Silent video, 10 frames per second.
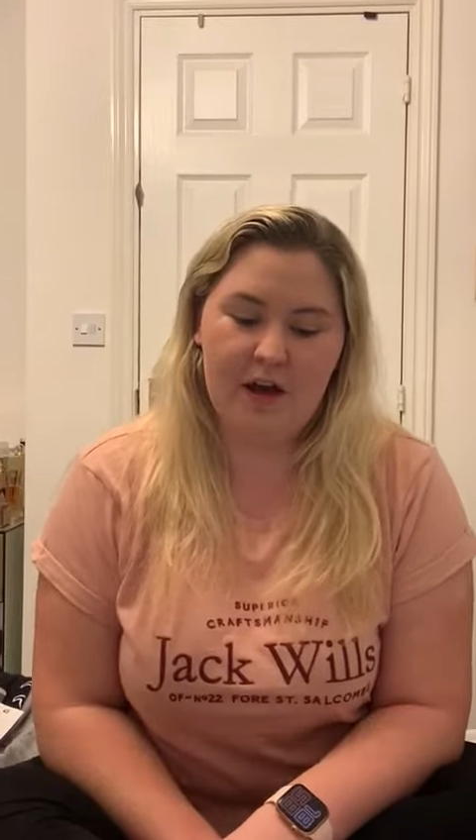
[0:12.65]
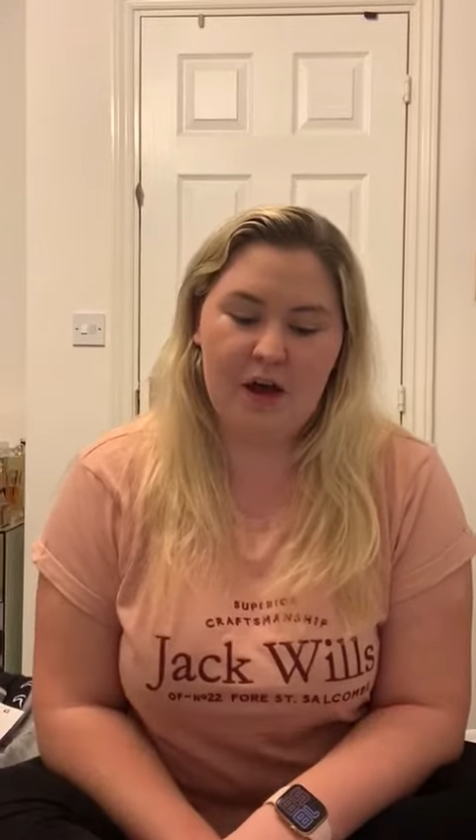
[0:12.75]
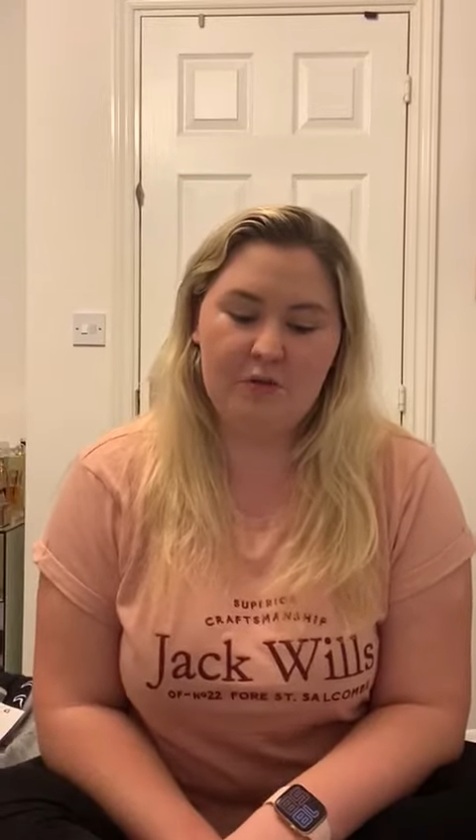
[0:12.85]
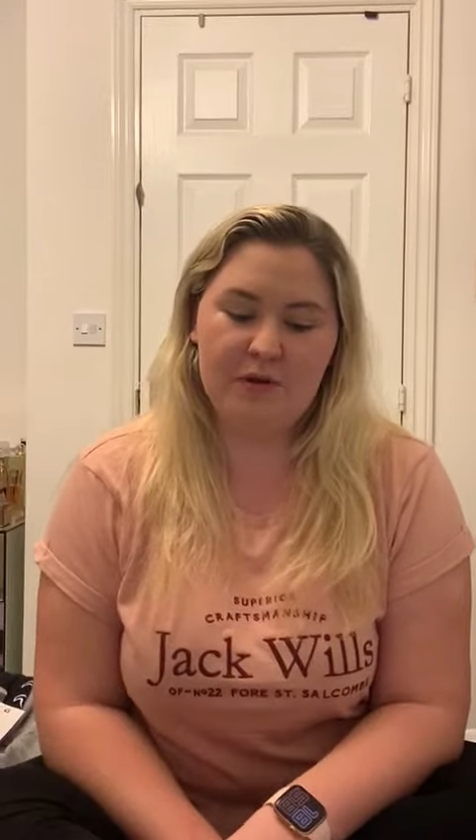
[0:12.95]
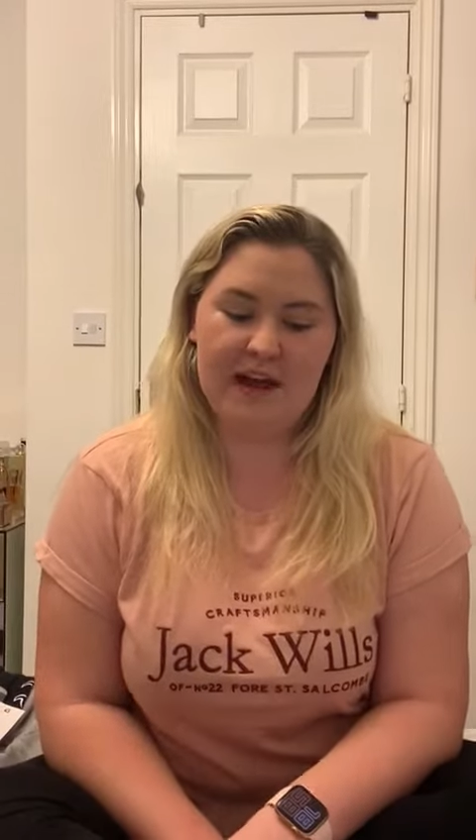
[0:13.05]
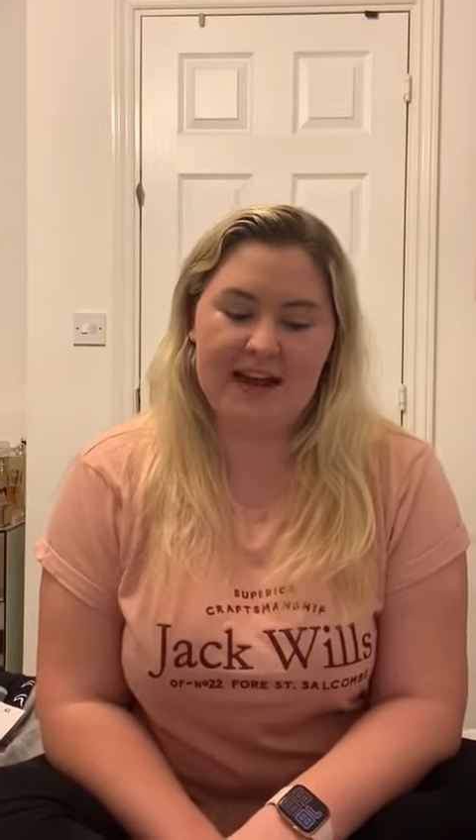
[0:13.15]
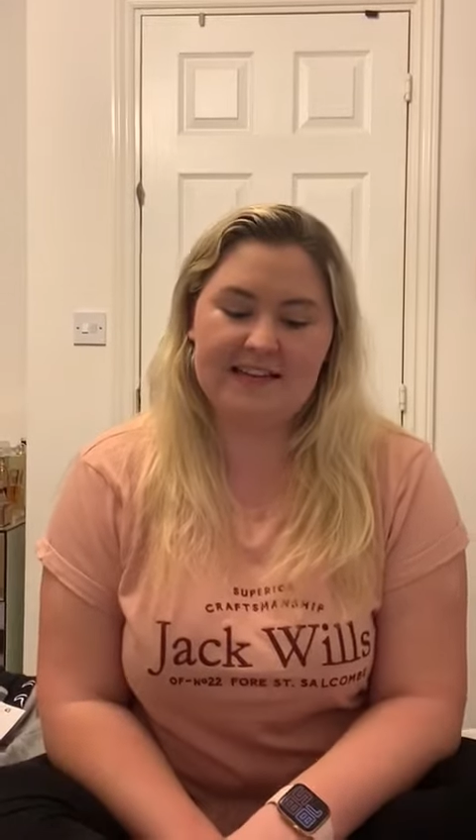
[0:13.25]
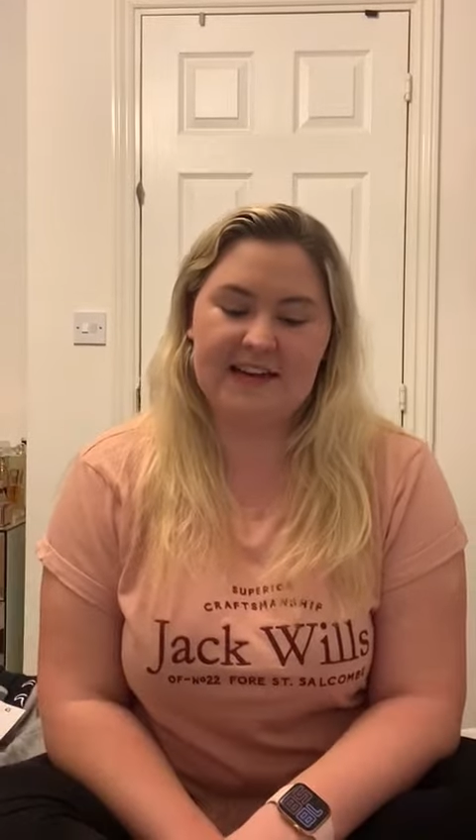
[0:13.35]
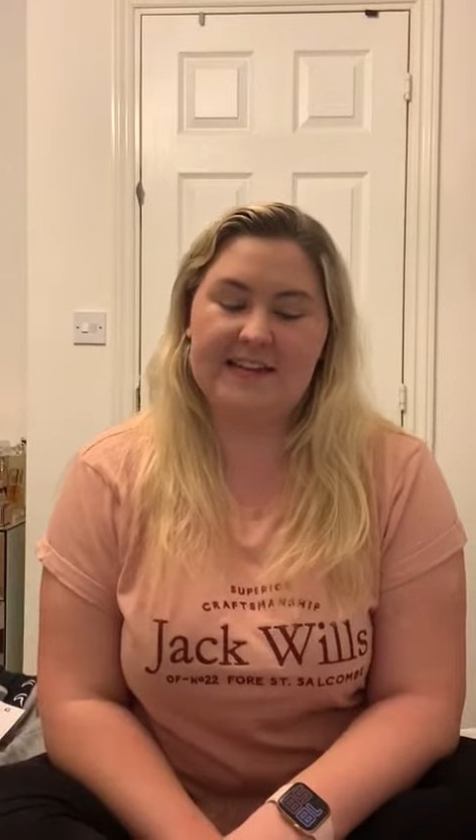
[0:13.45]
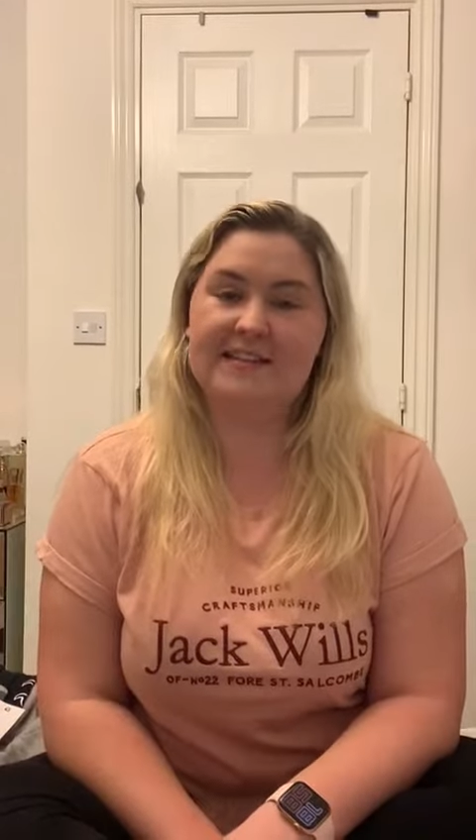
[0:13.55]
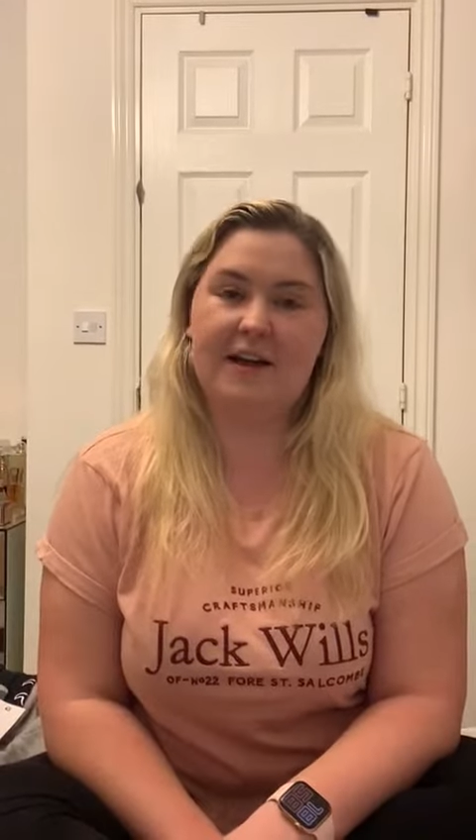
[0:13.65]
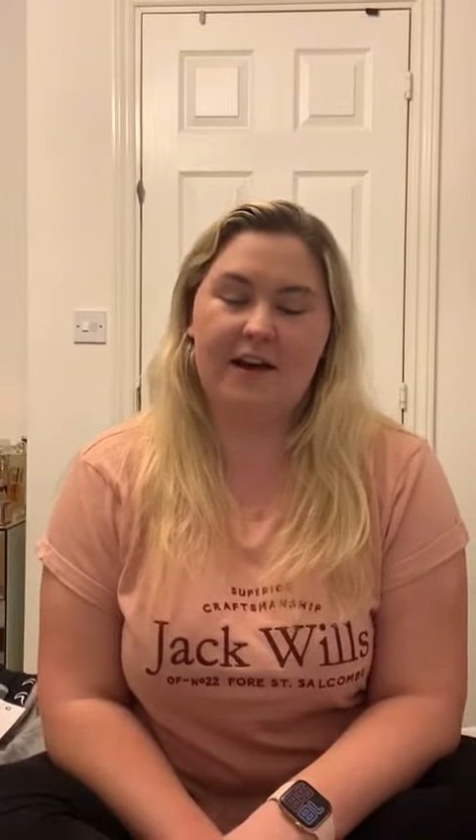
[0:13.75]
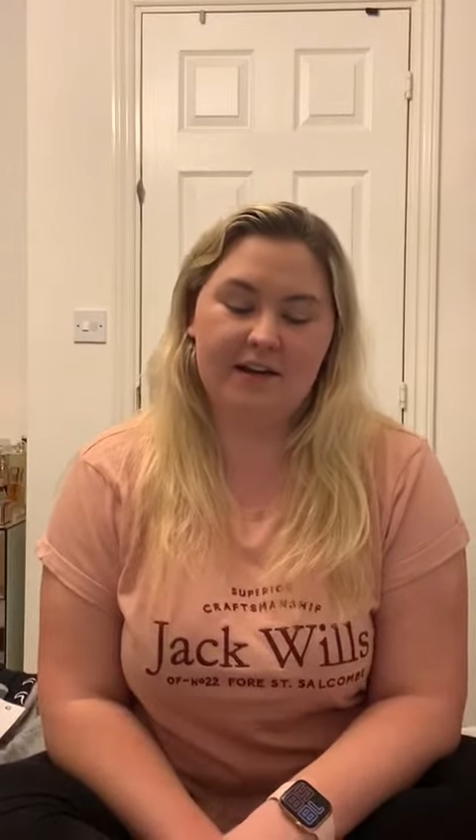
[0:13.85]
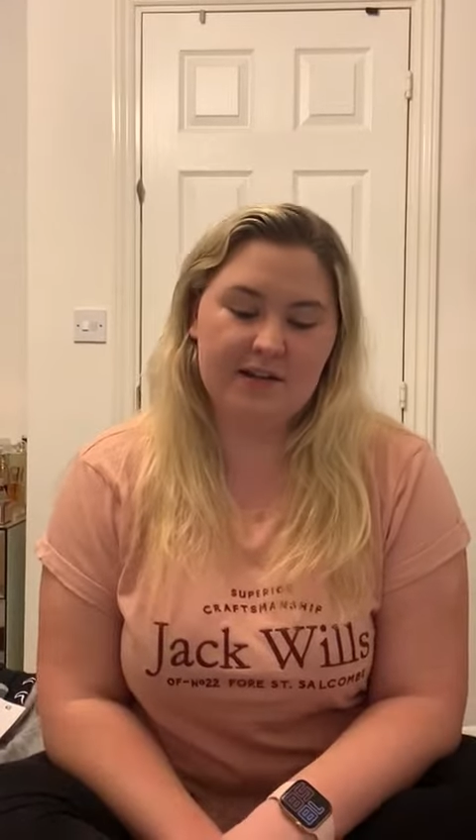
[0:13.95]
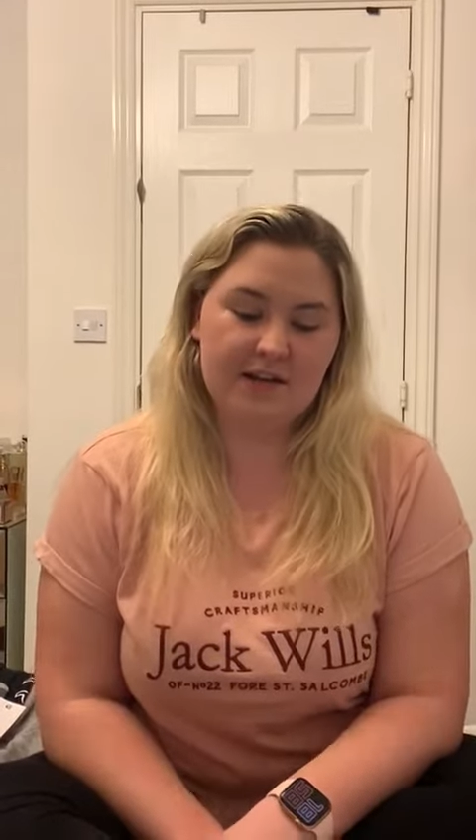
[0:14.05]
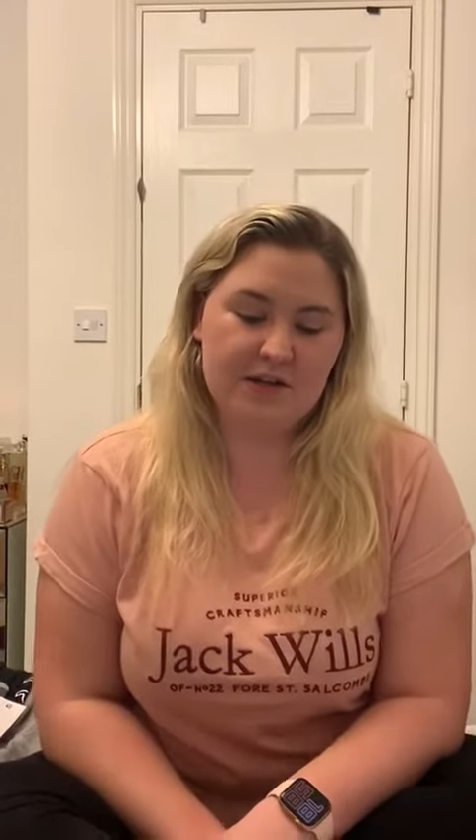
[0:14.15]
01889